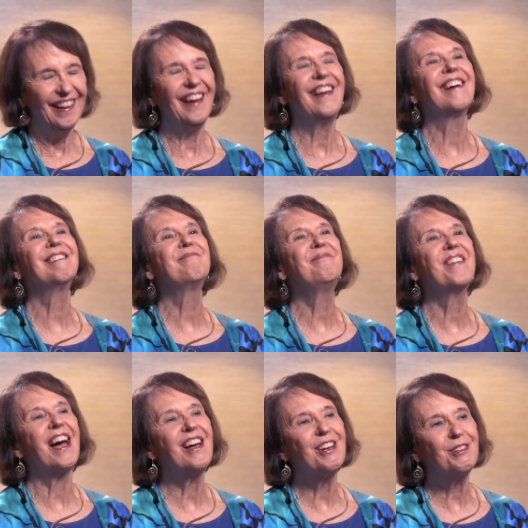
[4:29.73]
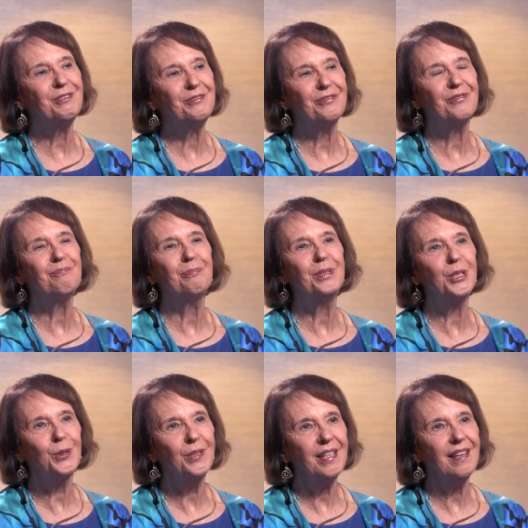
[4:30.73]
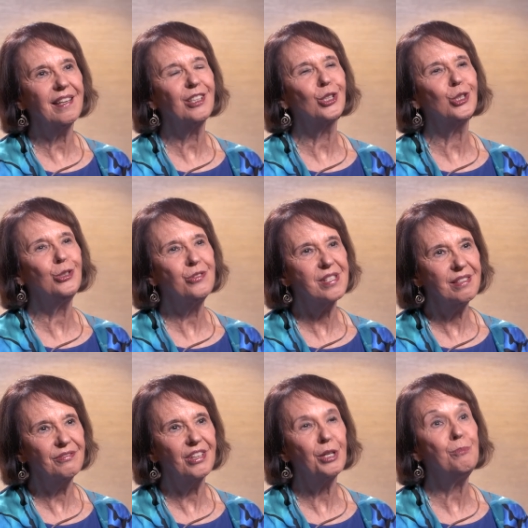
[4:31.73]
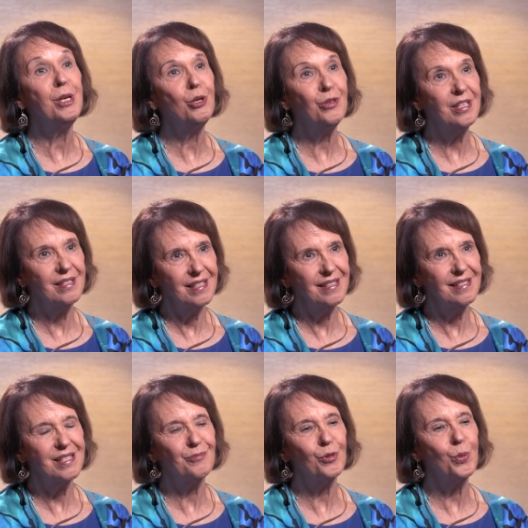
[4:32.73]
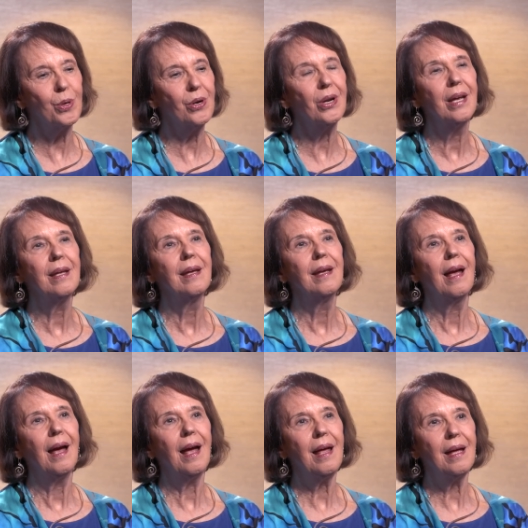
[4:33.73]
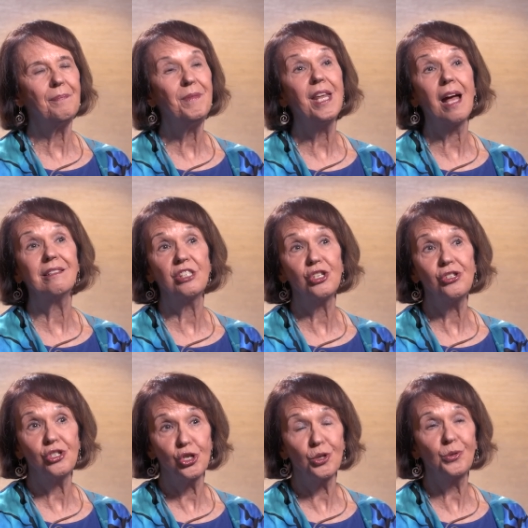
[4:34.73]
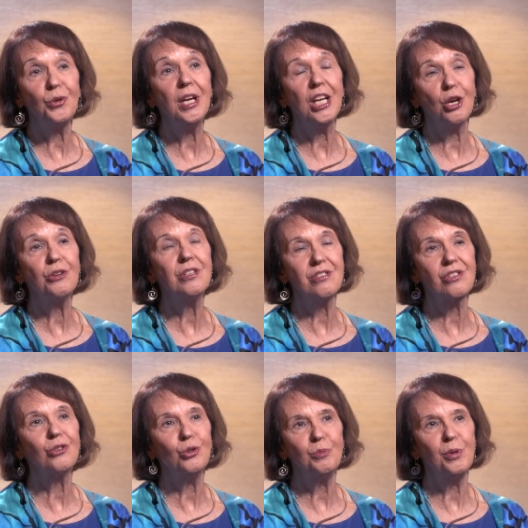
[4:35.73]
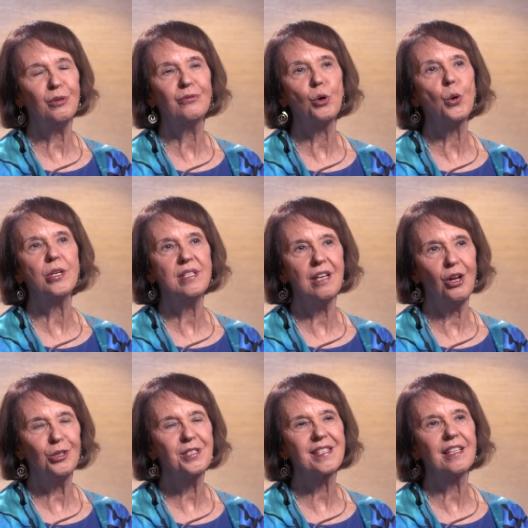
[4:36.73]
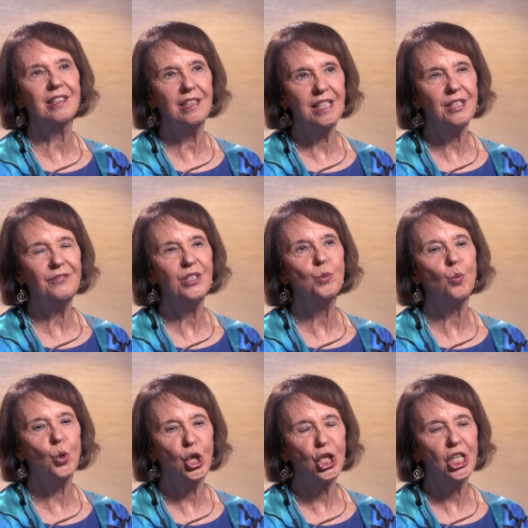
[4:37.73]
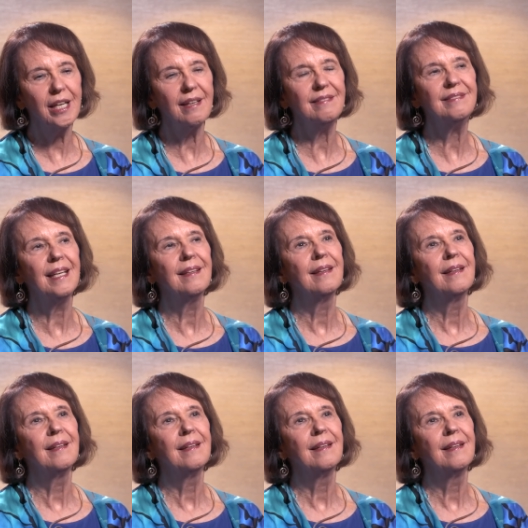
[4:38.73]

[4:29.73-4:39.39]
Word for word: um, of building inclusive communities for um, not just children to go to school, but for adults to live and work and